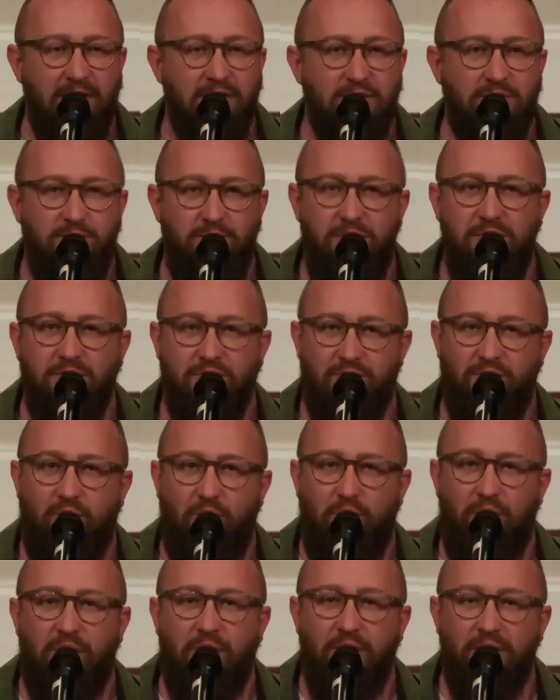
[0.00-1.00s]
this beautiful
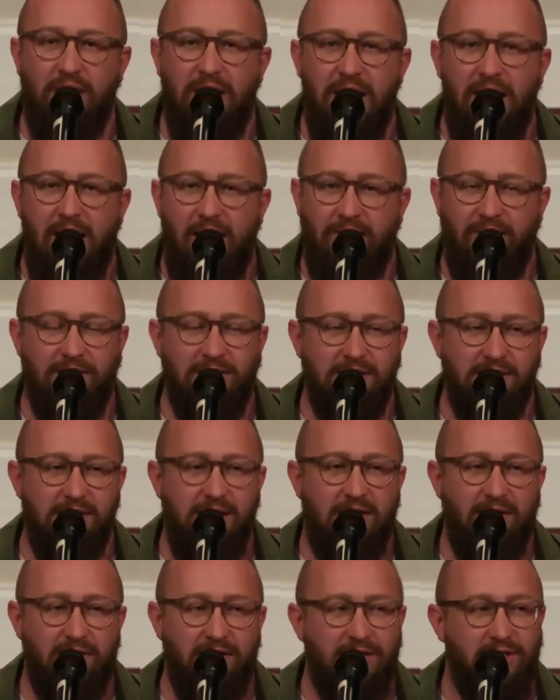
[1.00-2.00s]
world and then
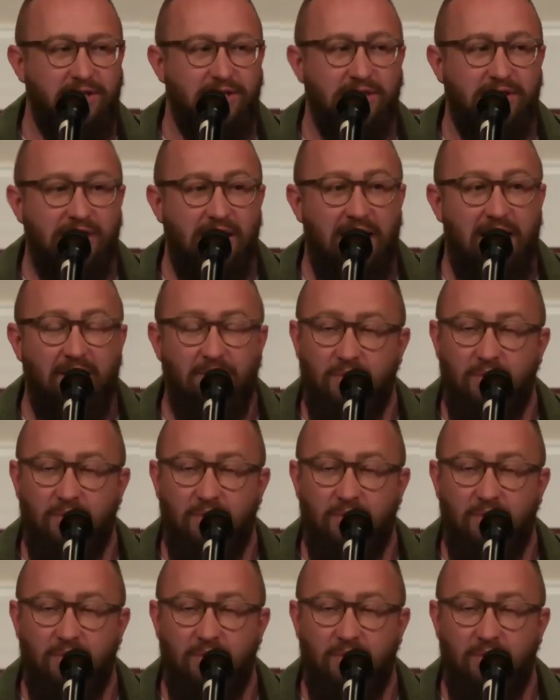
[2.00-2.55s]
suddenly just say,